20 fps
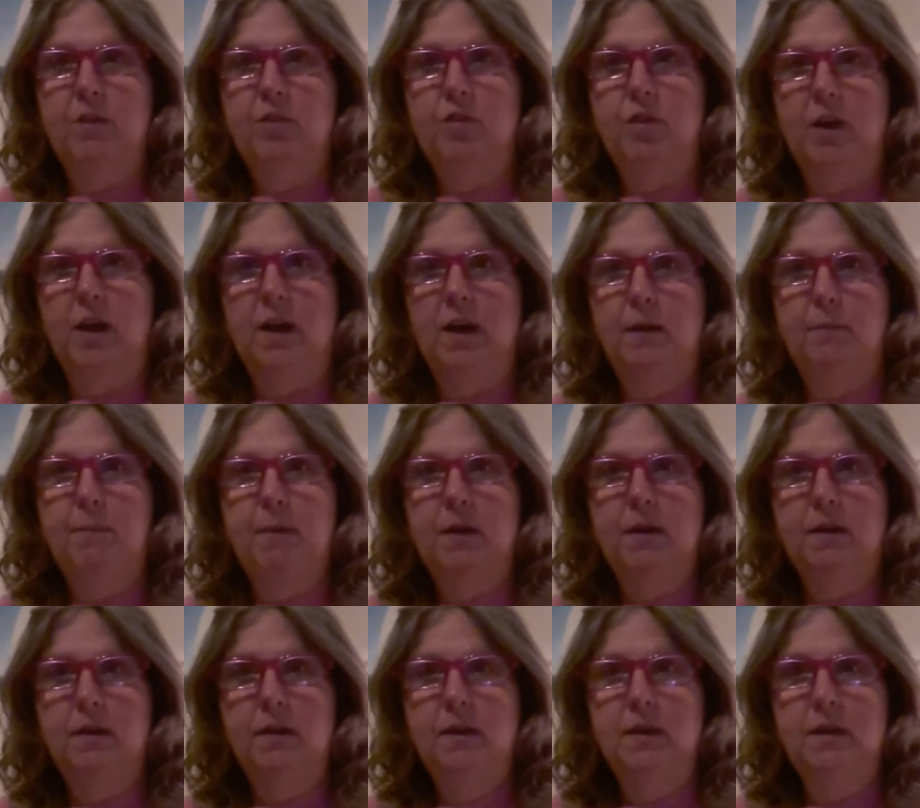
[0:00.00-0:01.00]
shop
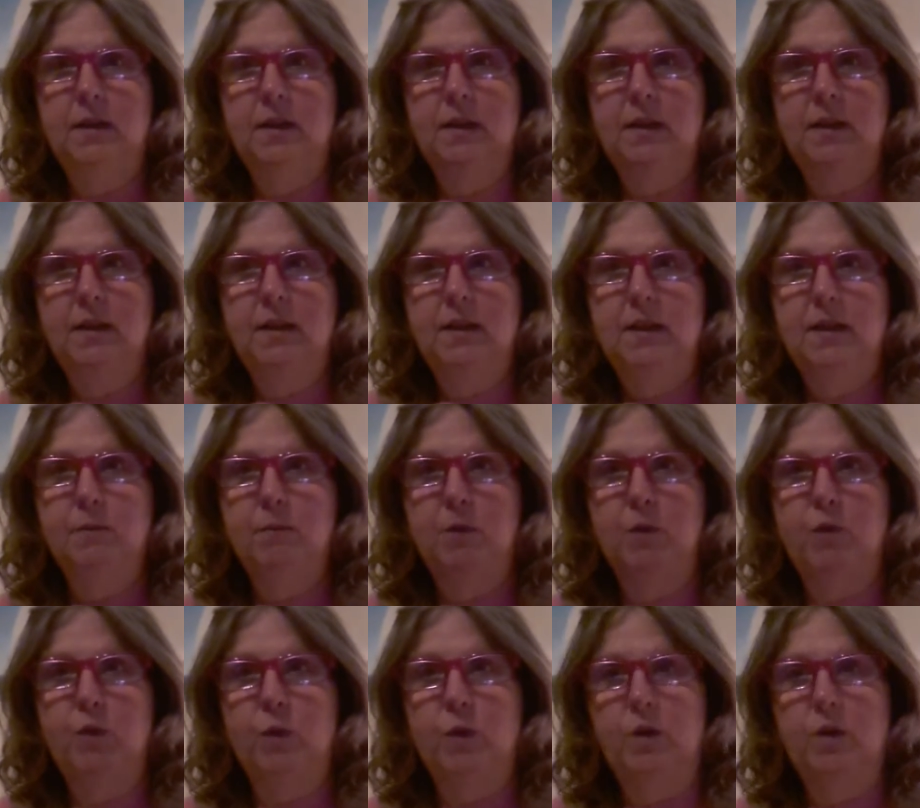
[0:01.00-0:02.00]

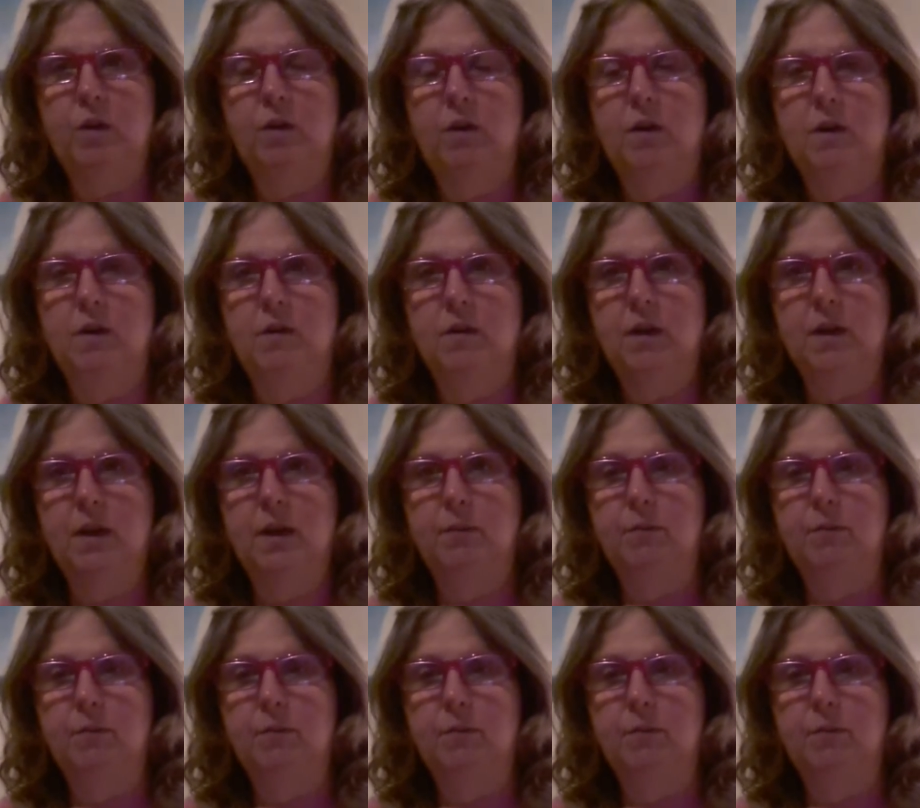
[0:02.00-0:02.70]
before too long.